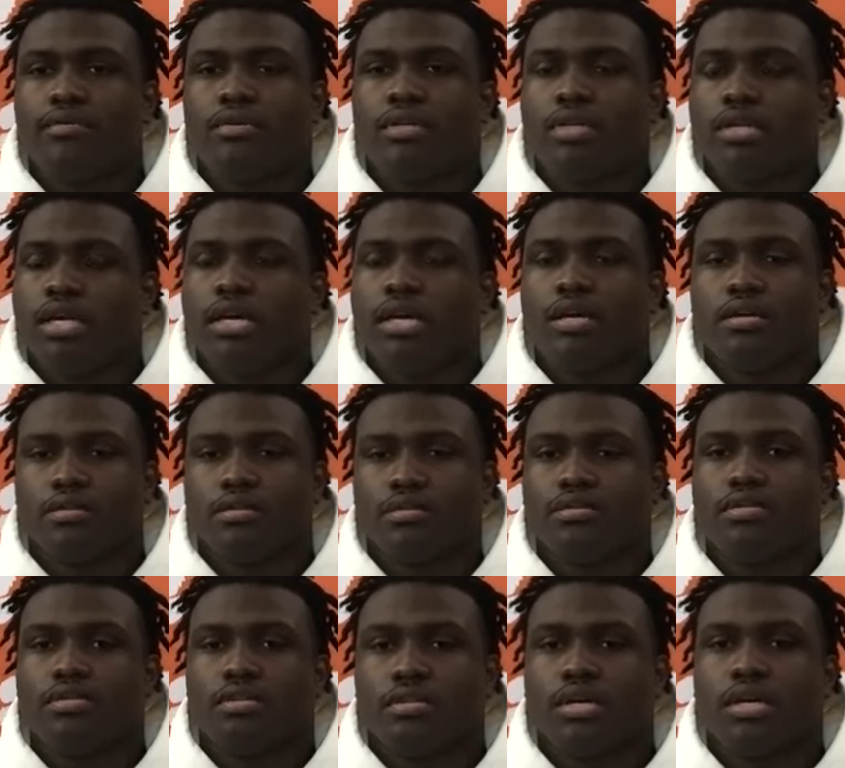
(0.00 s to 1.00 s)

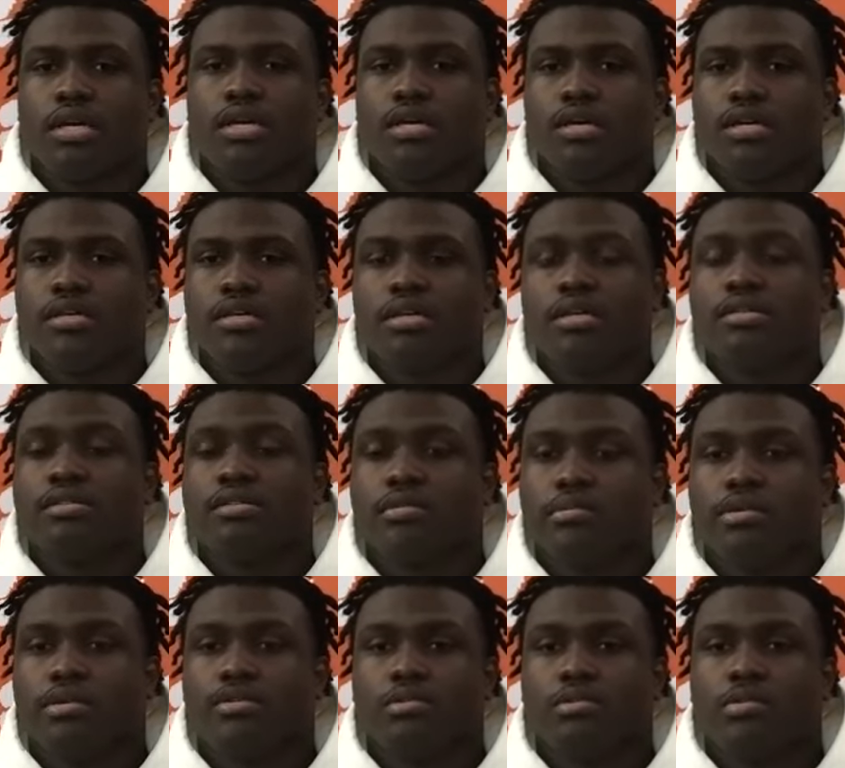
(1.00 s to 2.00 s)
it's the
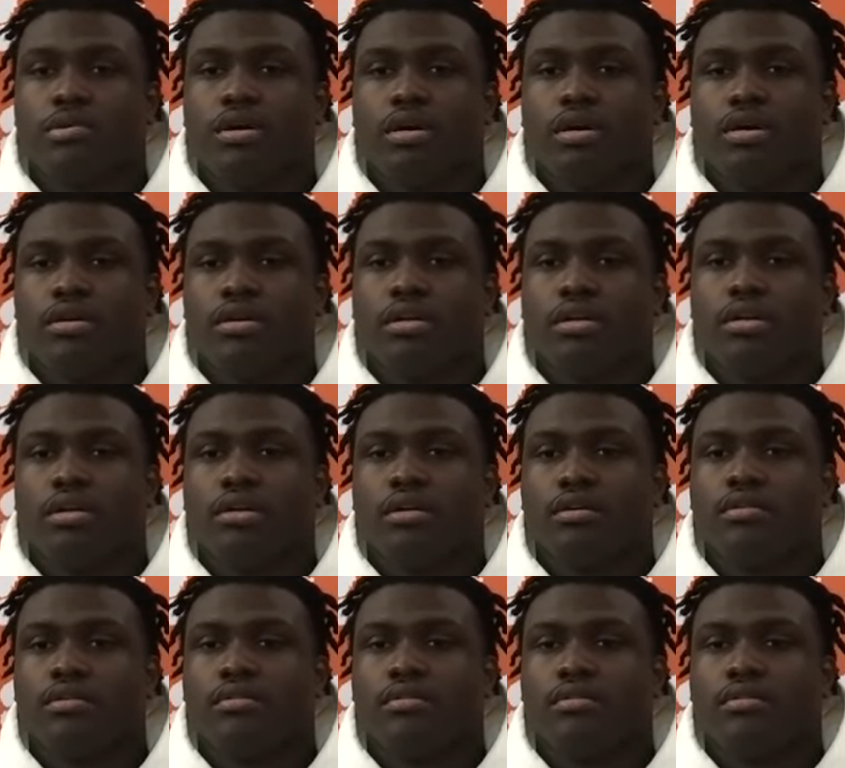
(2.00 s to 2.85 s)
mental part, yeah.